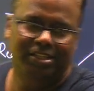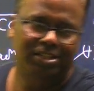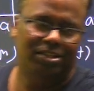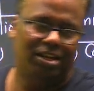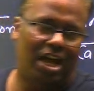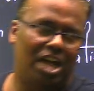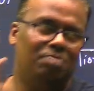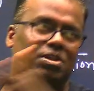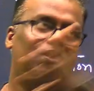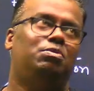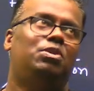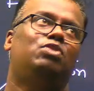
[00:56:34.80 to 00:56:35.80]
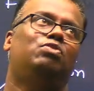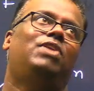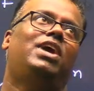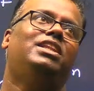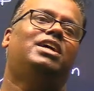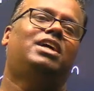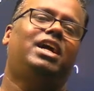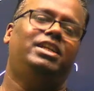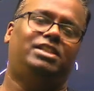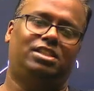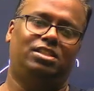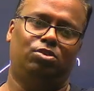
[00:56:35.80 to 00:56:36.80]
I am unable to fly the
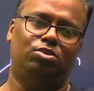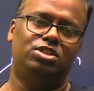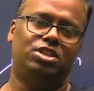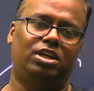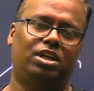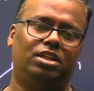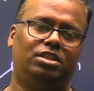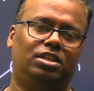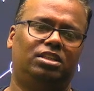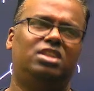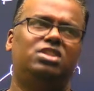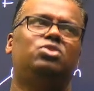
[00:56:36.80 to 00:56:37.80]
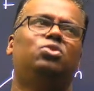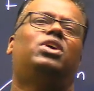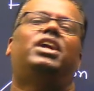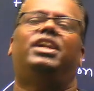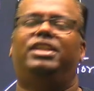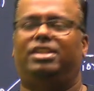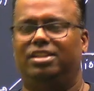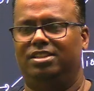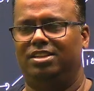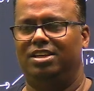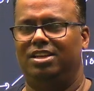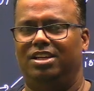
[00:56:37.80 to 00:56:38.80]
kite on Sankranti. There is no current,
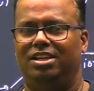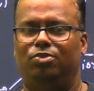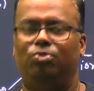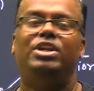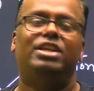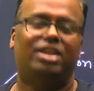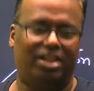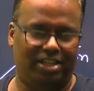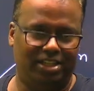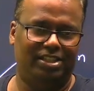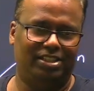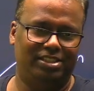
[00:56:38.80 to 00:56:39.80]
wind current.